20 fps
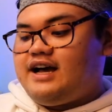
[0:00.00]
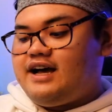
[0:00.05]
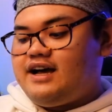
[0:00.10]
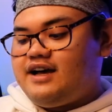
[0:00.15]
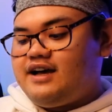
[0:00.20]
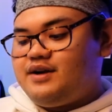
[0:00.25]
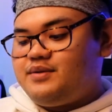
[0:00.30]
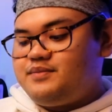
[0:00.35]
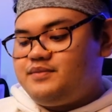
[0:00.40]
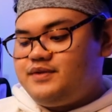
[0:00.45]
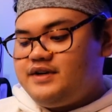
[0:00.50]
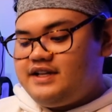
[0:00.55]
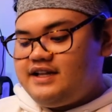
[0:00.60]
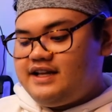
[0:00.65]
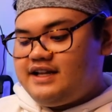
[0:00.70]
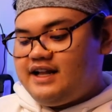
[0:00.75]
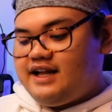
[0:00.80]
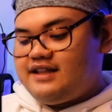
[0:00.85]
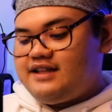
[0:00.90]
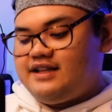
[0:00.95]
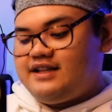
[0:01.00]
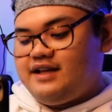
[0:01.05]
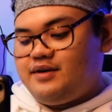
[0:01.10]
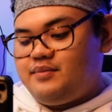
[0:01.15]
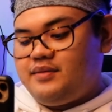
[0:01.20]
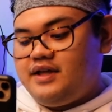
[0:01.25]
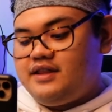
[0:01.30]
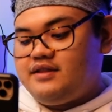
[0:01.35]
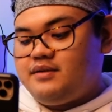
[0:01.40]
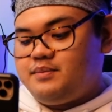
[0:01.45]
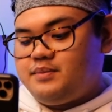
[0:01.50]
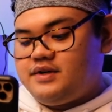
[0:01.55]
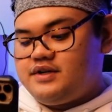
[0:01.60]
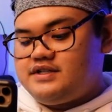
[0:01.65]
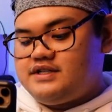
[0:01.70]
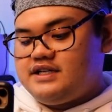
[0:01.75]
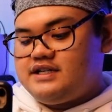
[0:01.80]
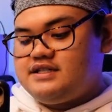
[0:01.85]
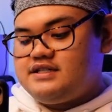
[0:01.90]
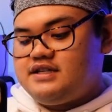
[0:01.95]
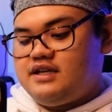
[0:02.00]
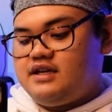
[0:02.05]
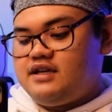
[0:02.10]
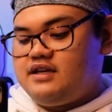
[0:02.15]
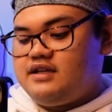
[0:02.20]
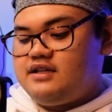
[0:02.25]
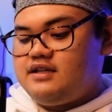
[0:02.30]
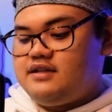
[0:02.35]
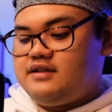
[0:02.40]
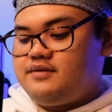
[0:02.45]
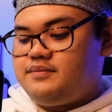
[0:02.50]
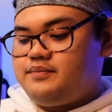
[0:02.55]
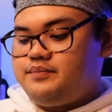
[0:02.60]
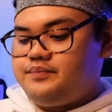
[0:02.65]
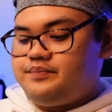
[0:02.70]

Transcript: I'm really glad that I made the purchase, and,